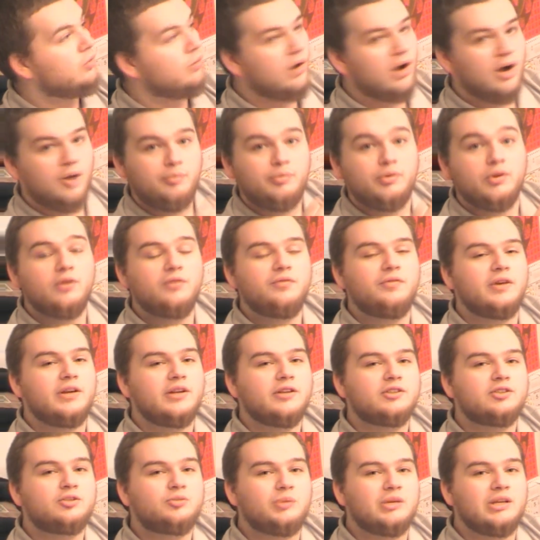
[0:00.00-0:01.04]
We'll upload
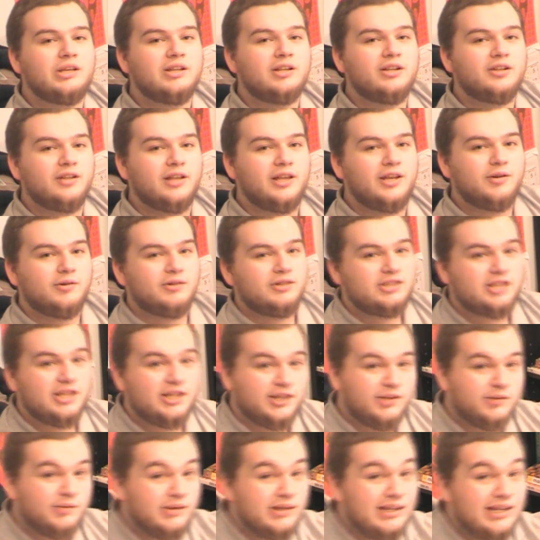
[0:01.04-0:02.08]
videos speaking the language,
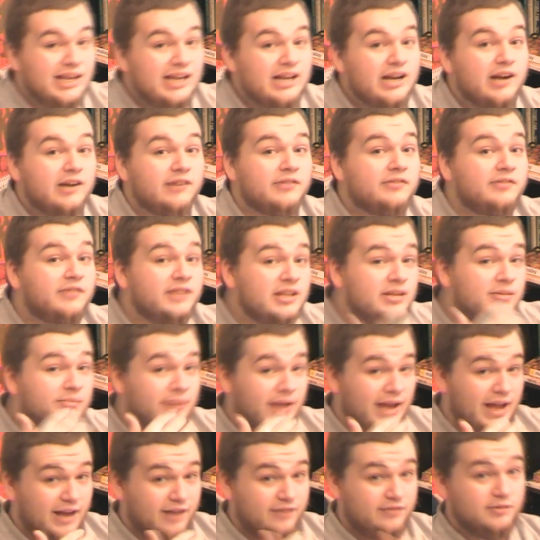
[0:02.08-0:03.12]
and then we get our
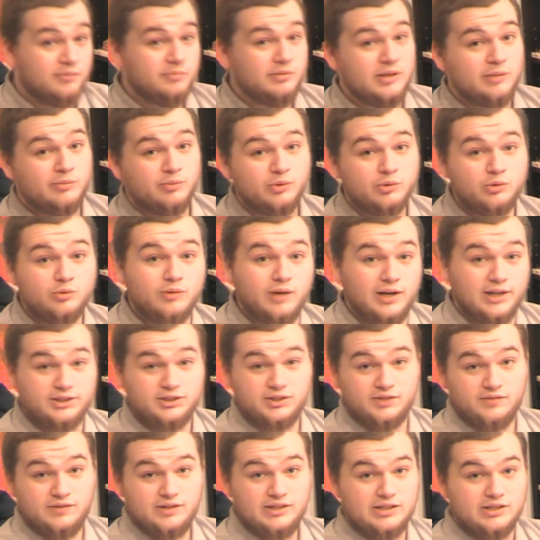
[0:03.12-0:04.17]
feedback from people who
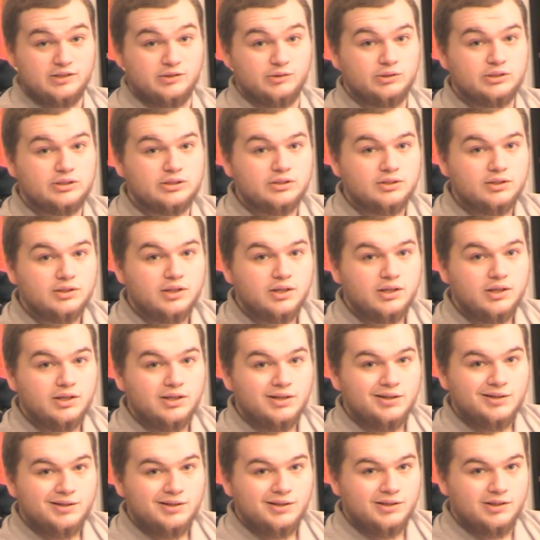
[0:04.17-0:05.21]
watch our videos.
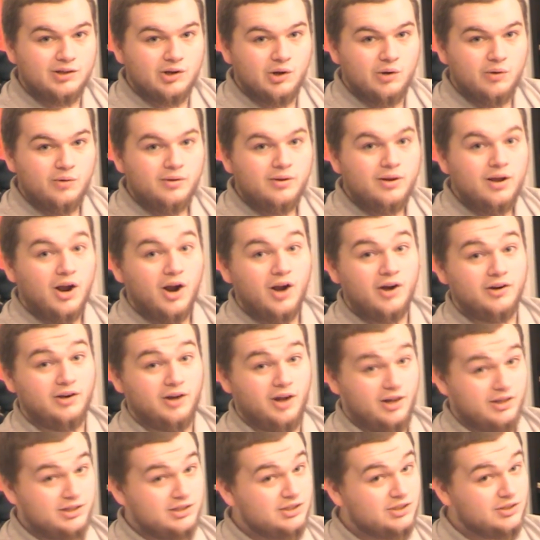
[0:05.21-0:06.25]
Our
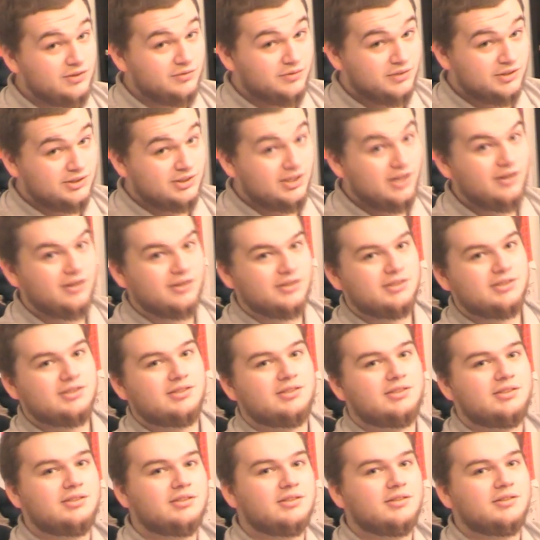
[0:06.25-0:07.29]
knowledge of
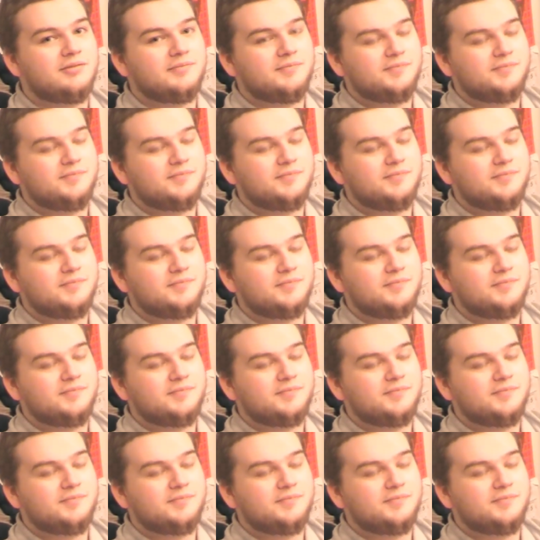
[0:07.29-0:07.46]
results.